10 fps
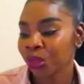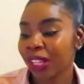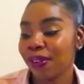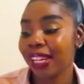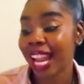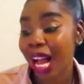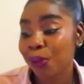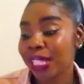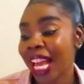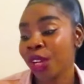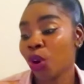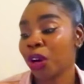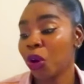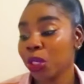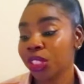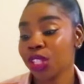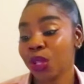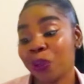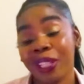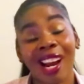if labs and or
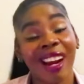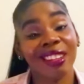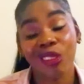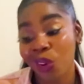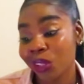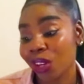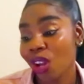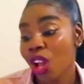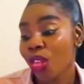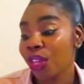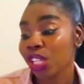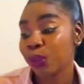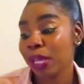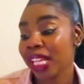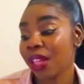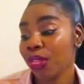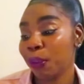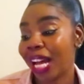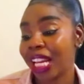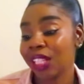ultrasound are done, thus making the
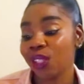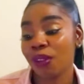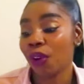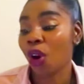balance of